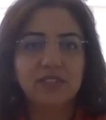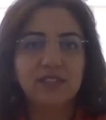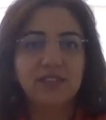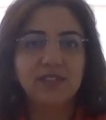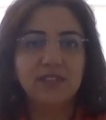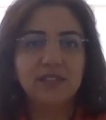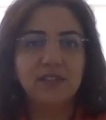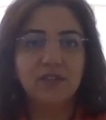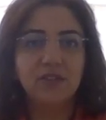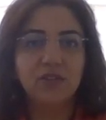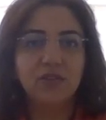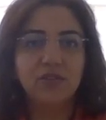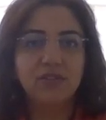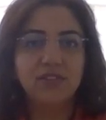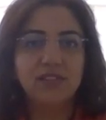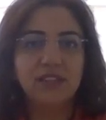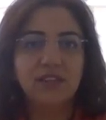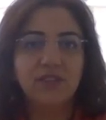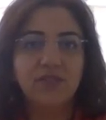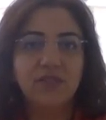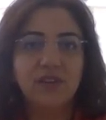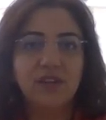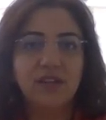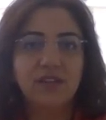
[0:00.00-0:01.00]

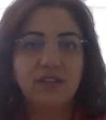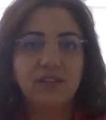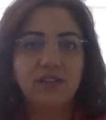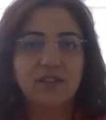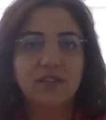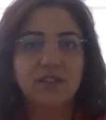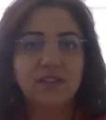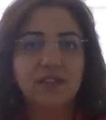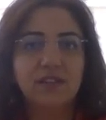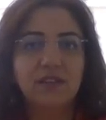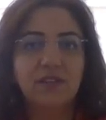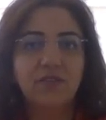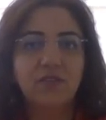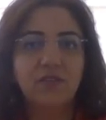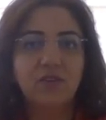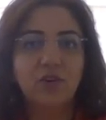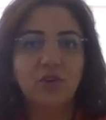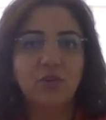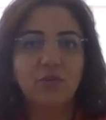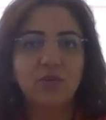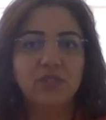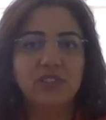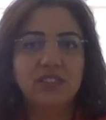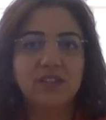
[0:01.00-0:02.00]
disclosing financial
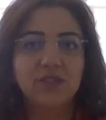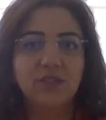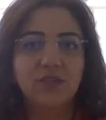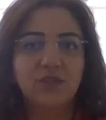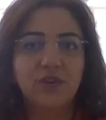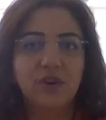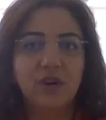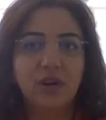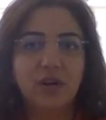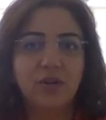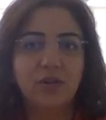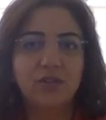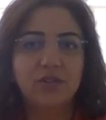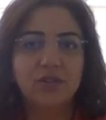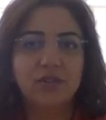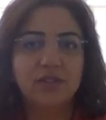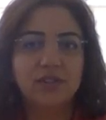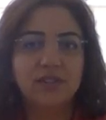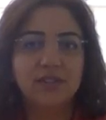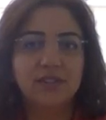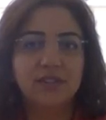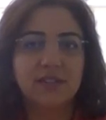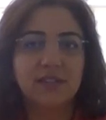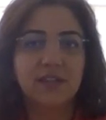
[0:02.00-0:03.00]
involvements of
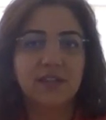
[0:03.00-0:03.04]
authors.